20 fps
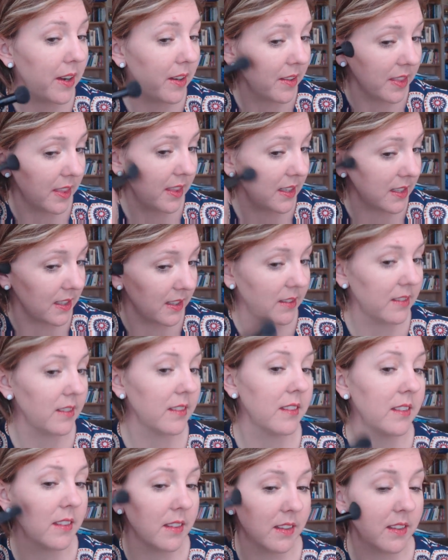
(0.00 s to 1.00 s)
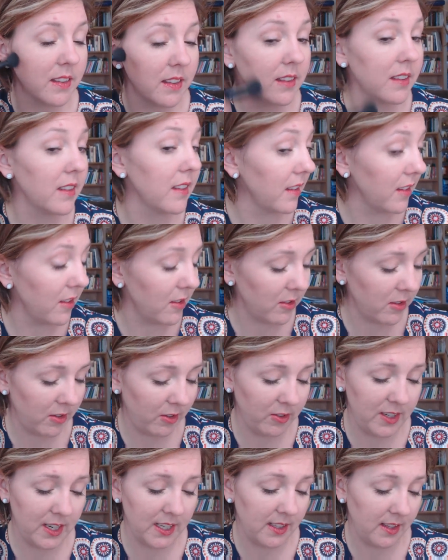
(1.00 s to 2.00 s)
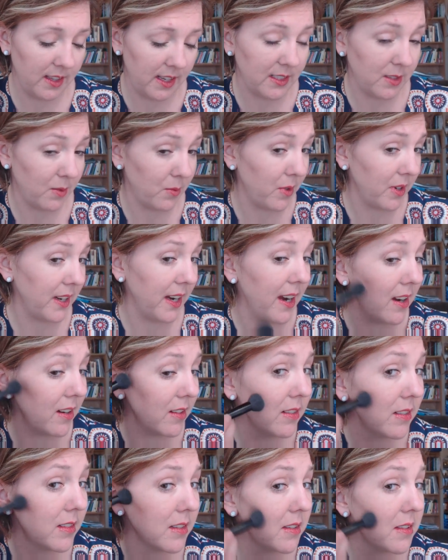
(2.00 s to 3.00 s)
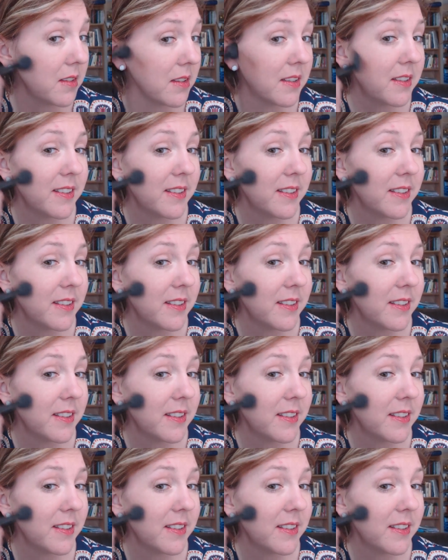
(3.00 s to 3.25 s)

well, this girl who doesn't like to work out,